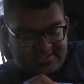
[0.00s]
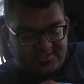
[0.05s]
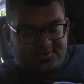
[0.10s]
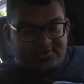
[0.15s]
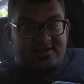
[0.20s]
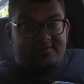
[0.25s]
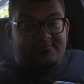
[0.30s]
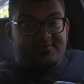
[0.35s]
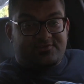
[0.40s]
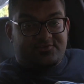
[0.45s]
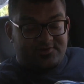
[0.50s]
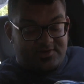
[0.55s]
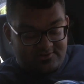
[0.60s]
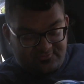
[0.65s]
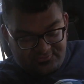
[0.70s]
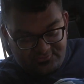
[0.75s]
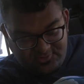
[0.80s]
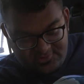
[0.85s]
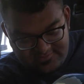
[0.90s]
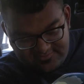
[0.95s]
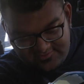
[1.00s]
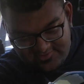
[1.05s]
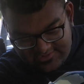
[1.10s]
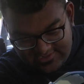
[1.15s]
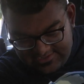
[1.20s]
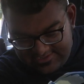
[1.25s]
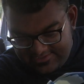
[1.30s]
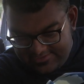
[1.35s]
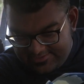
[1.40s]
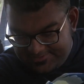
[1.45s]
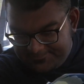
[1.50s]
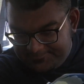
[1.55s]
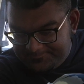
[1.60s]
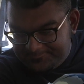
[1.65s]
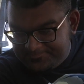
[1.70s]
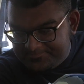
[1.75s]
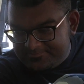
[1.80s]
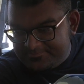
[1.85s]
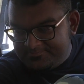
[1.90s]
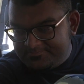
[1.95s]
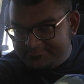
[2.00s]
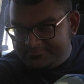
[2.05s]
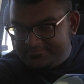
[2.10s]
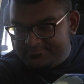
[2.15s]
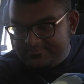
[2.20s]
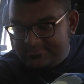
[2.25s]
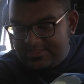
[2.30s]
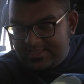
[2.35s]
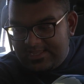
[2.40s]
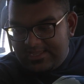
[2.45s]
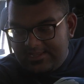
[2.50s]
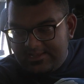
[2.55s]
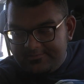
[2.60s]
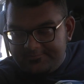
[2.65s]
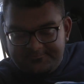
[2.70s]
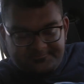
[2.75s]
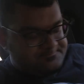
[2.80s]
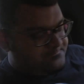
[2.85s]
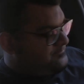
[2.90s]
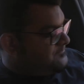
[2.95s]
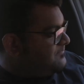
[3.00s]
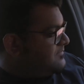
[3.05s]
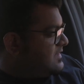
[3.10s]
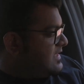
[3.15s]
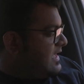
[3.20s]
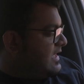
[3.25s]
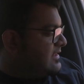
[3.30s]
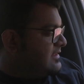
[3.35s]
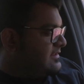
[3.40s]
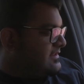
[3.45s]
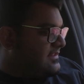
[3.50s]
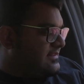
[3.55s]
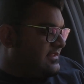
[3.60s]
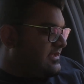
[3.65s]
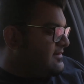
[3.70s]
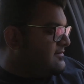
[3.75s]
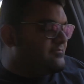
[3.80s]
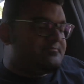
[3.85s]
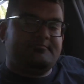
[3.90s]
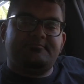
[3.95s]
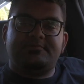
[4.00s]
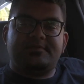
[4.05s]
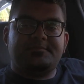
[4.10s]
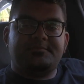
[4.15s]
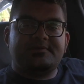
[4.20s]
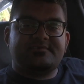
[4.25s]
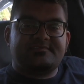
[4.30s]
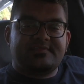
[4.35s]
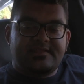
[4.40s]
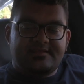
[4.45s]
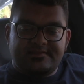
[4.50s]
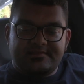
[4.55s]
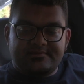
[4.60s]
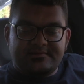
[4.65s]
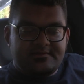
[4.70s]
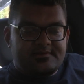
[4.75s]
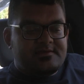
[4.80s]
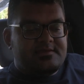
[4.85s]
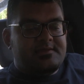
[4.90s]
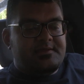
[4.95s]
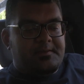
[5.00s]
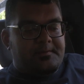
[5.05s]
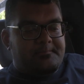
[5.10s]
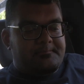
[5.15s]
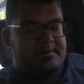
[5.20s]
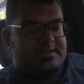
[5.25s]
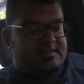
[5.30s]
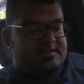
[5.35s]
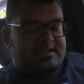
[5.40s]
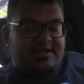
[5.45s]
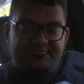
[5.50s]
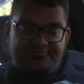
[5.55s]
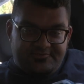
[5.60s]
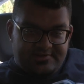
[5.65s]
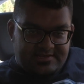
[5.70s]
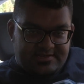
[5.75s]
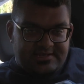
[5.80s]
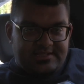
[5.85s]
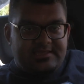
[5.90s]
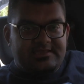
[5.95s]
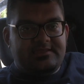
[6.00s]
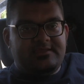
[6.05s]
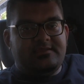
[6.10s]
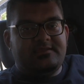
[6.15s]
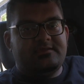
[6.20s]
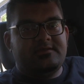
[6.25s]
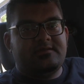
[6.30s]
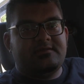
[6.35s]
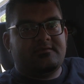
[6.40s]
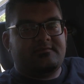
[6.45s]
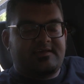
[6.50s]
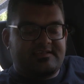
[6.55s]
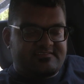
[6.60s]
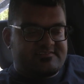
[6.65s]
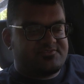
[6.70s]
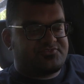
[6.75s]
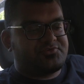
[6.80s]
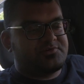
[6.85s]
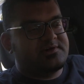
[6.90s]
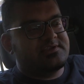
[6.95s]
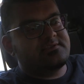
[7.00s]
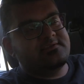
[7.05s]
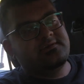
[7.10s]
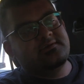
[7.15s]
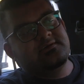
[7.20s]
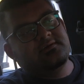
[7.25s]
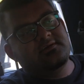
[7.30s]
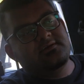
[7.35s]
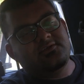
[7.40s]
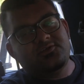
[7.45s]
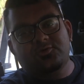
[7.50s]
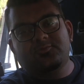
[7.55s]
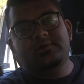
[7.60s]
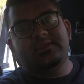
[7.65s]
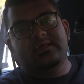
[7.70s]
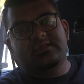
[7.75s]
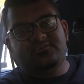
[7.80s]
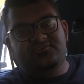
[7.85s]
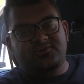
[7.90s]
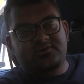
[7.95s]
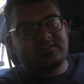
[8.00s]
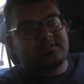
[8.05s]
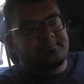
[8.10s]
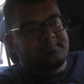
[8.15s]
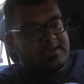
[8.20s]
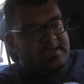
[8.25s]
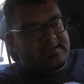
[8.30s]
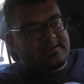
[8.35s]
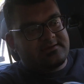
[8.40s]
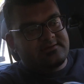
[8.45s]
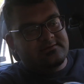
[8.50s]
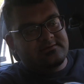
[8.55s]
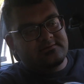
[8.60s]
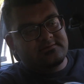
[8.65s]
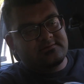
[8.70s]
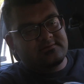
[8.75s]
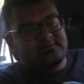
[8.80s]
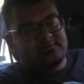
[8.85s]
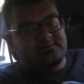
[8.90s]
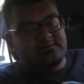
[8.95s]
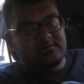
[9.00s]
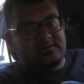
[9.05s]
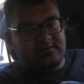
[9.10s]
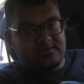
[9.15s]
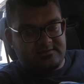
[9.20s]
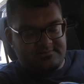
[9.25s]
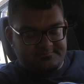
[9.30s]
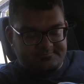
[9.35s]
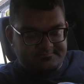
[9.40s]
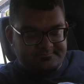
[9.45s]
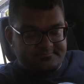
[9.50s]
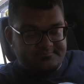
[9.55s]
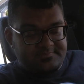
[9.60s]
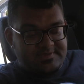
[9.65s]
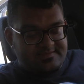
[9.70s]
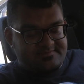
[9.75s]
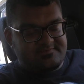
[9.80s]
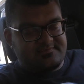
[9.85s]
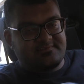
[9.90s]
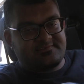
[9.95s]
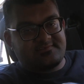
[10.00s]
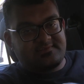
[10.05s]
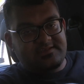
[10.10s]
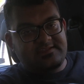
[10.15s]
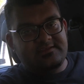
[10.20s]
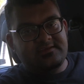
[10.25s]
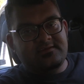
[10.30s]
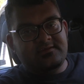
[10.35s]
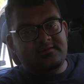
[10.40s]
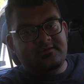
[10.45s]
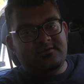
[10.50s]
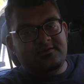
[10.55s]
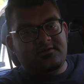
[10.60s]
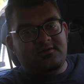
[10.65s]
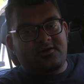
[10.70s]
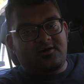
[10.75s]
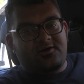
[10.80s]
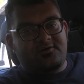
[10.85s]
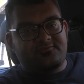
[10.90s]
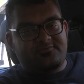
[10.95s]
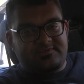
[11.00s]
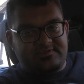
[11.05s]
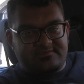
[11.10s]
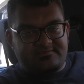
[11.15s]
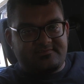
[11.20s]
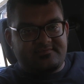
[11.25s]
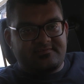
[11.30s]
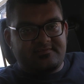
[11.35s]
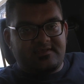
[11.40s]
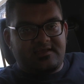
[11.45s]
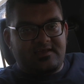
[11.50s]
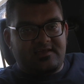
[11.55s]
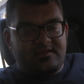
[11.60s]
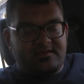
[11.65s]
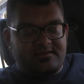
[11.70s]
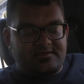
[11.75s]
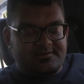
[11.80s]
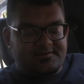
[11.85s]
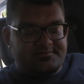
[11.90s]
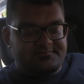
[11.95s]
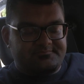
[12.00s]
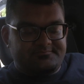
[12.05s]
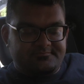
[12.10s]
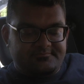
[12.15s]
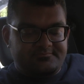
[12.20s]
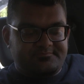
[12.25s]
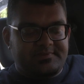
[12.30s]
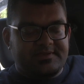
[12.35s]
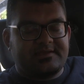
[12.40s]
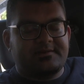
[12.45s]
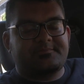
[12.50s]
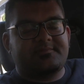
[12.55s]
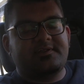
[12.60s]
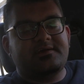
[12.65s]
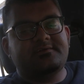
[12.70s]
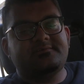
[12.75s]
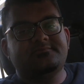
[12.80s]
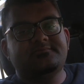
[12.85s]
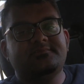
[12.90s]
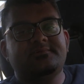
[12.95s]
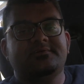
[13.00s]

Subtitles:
You have a 12-volt socket here, and other than that, pretty much standard. But definitely, rest assured, you will enjoy the back passenger seat of this pickup truck.